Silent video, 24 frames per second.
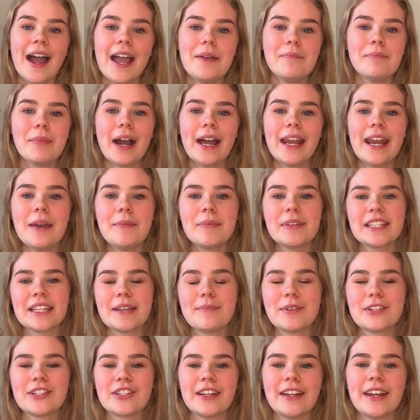my name is
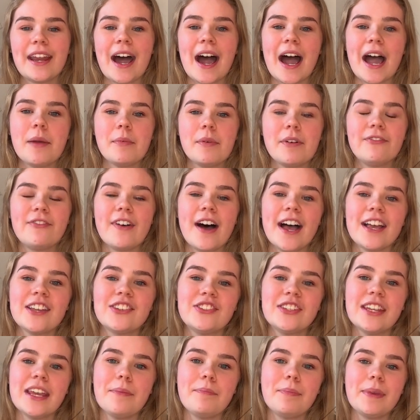Imogen. I'm a
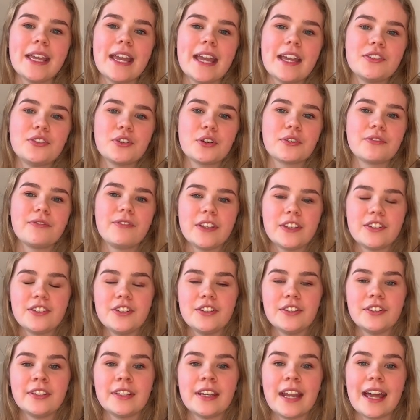first year BA Geography
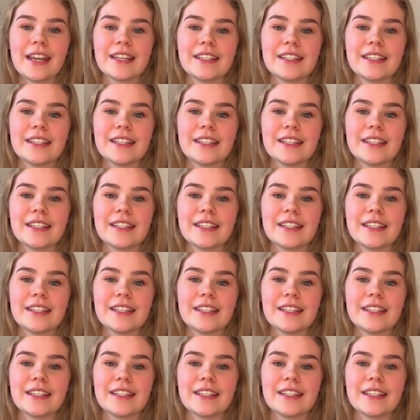student,